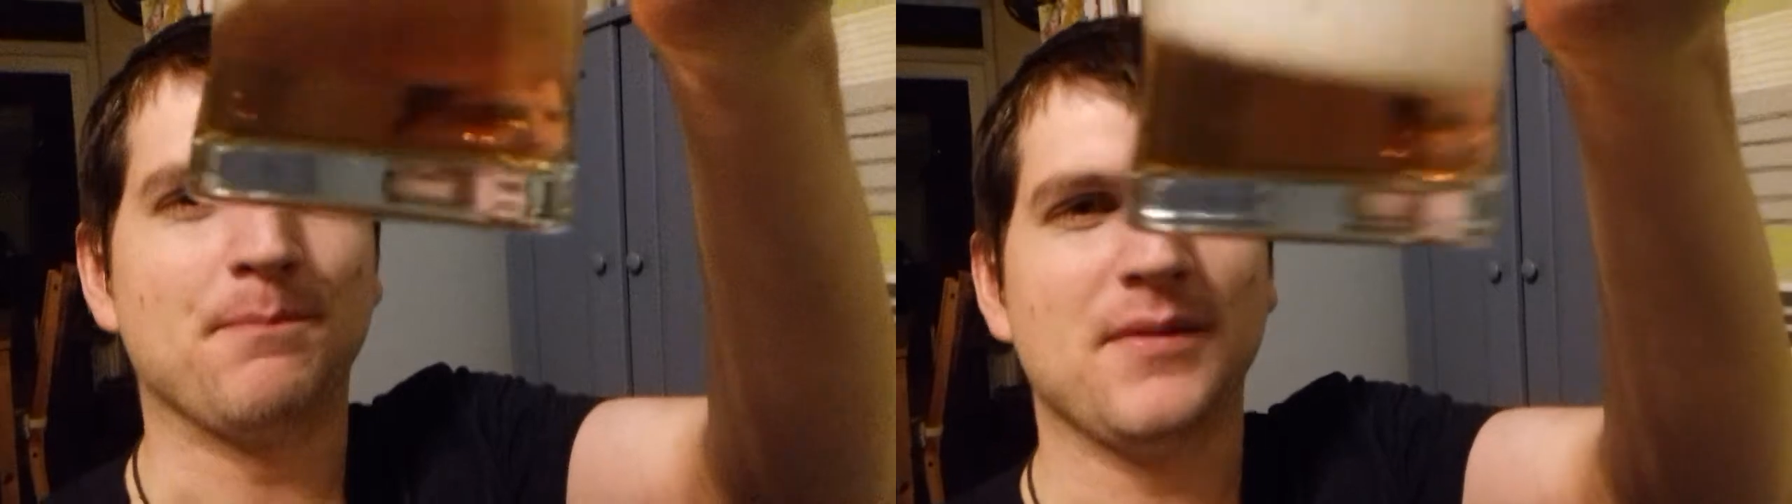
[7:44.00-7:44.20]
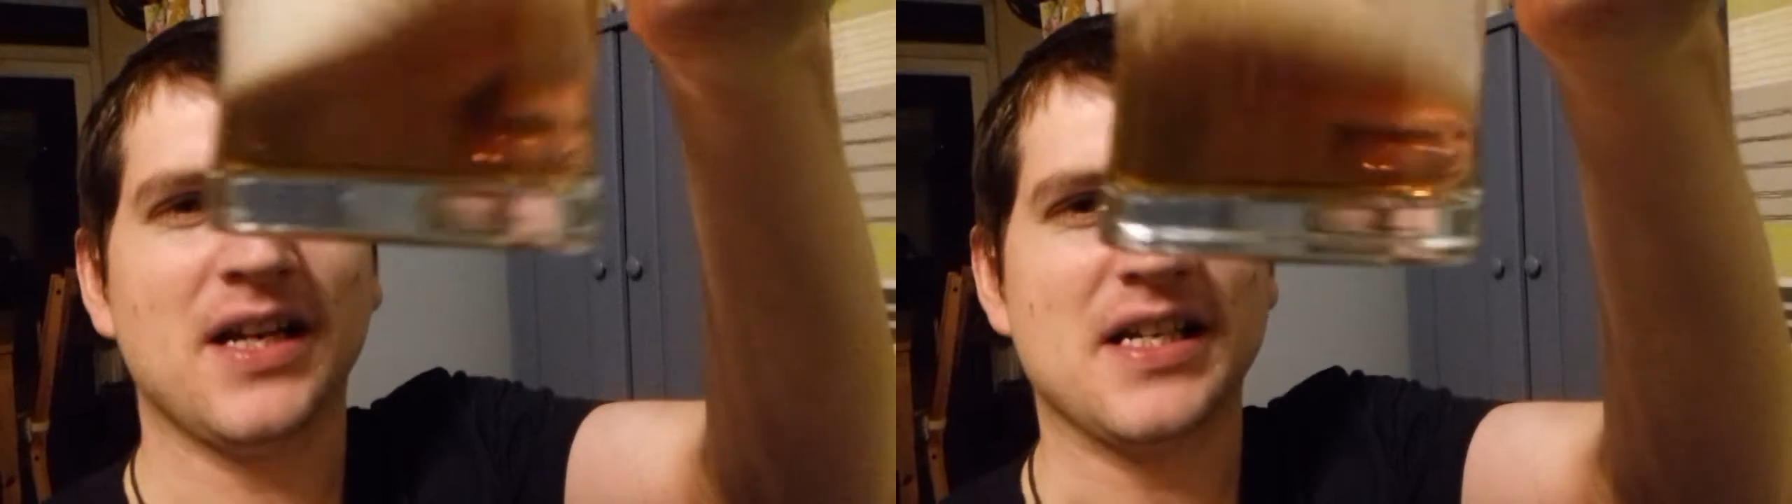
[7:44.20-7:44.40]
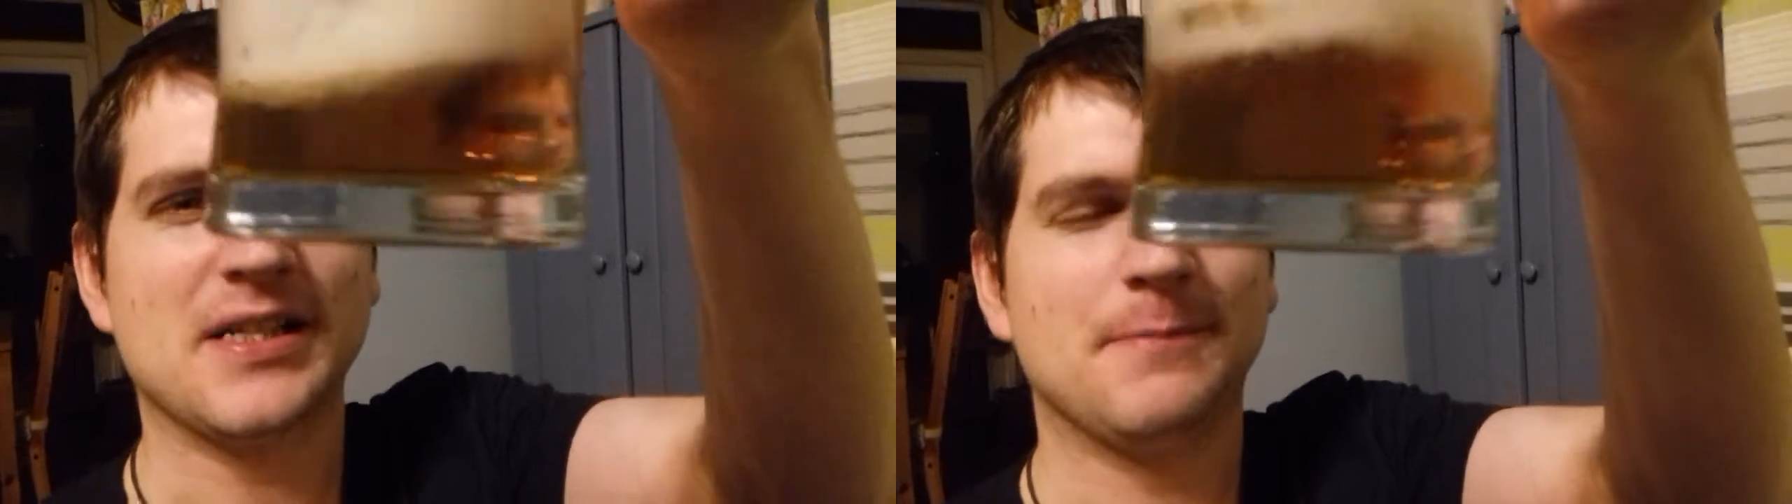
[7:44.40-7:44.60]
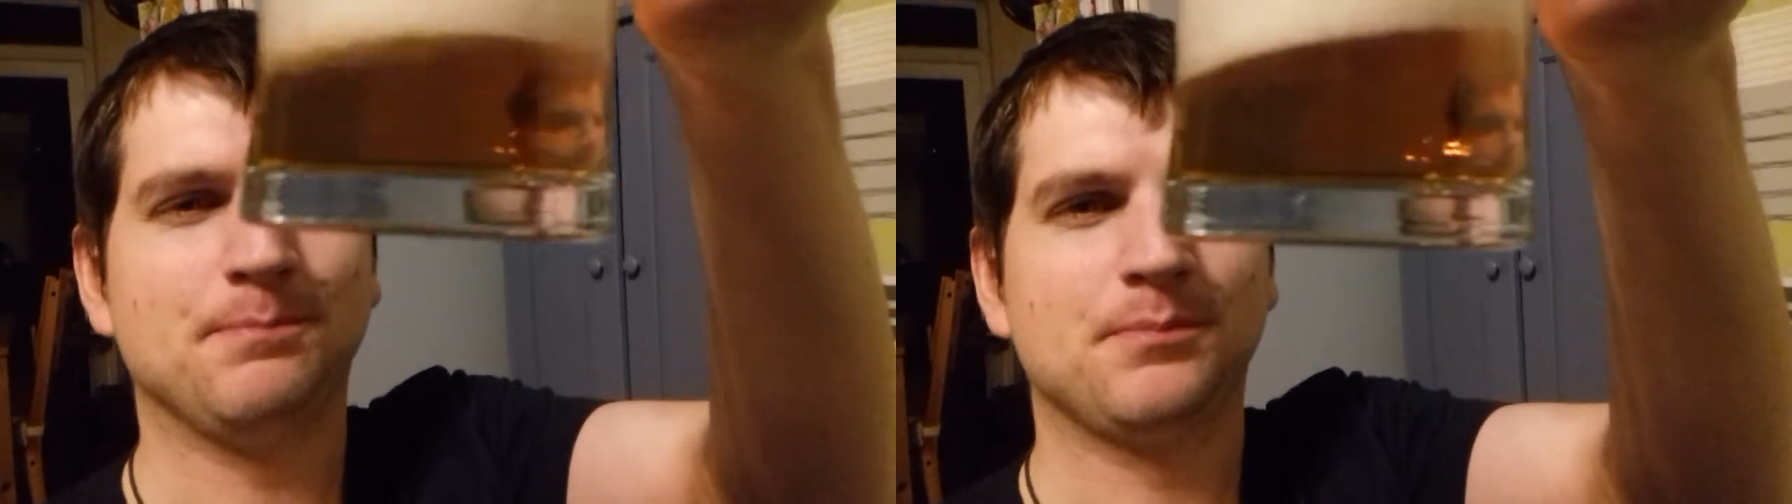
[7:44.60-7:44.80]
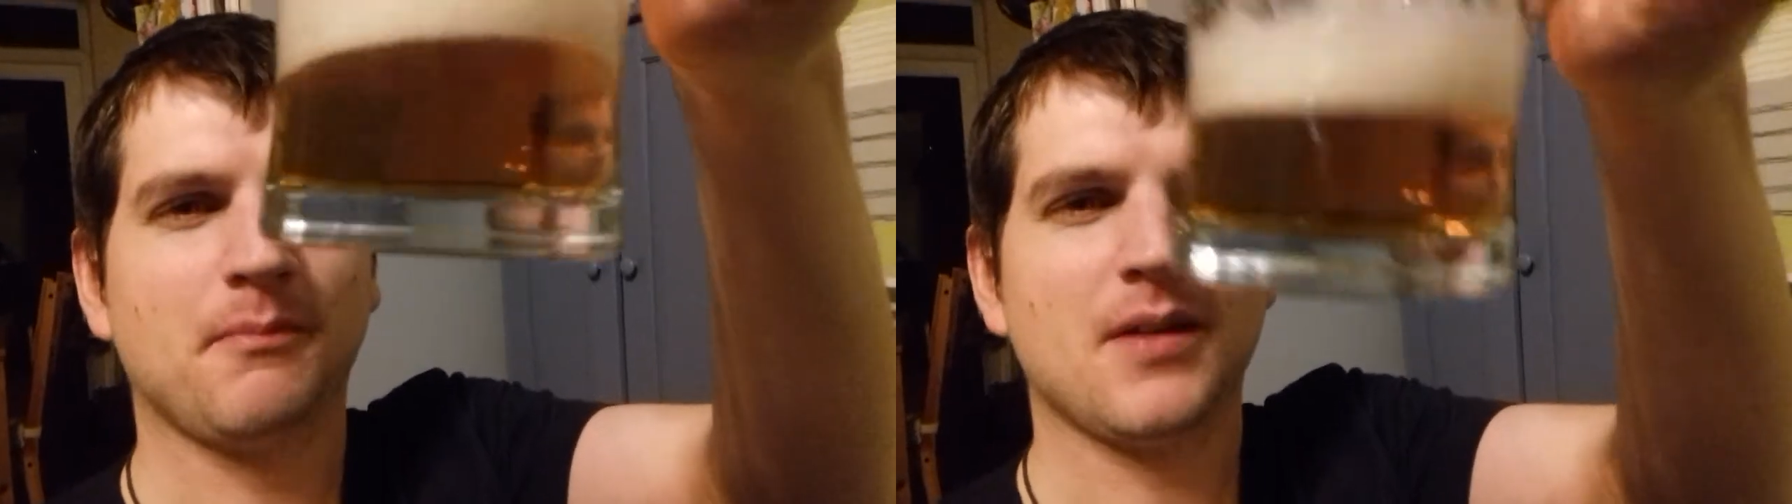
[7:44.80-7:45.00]
Nice.
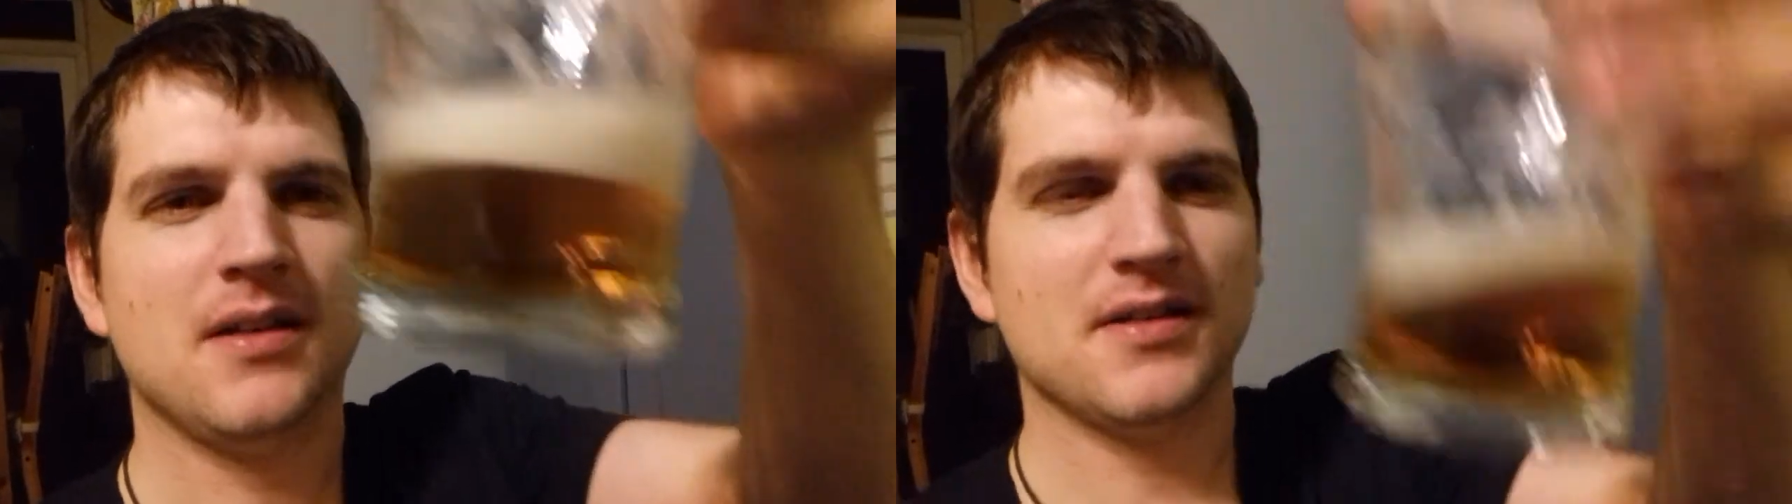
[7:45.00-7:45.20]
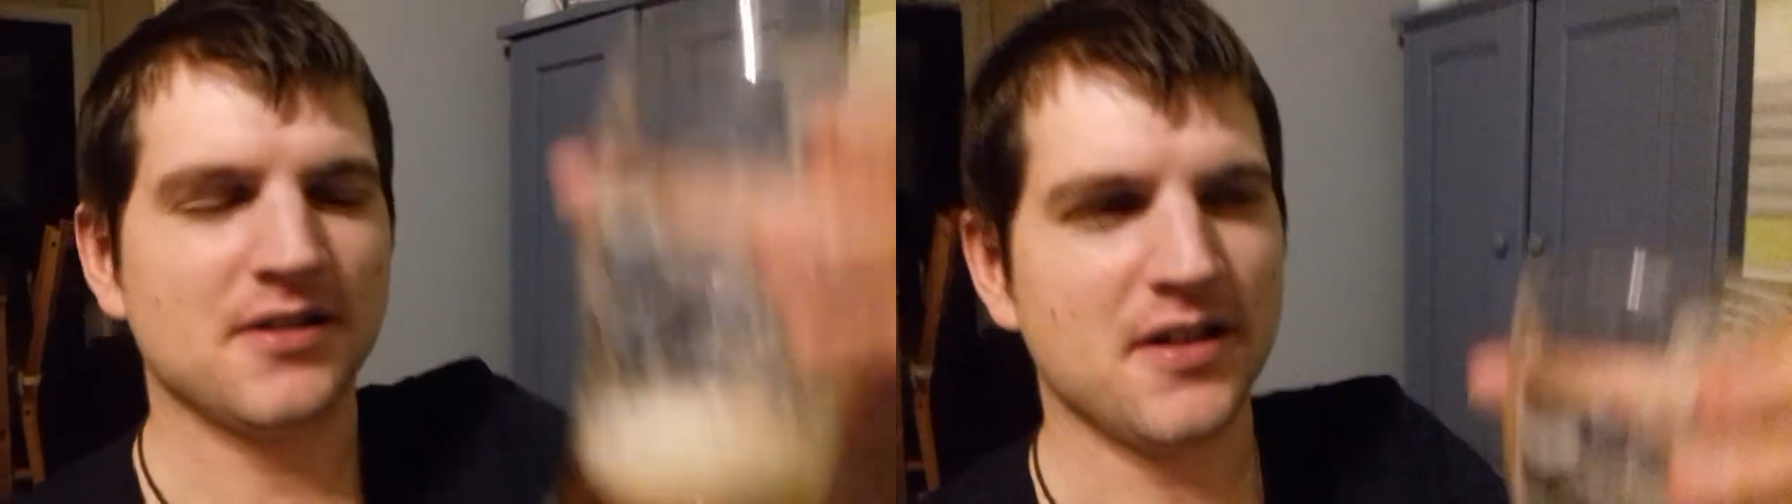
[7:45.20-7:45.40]
It's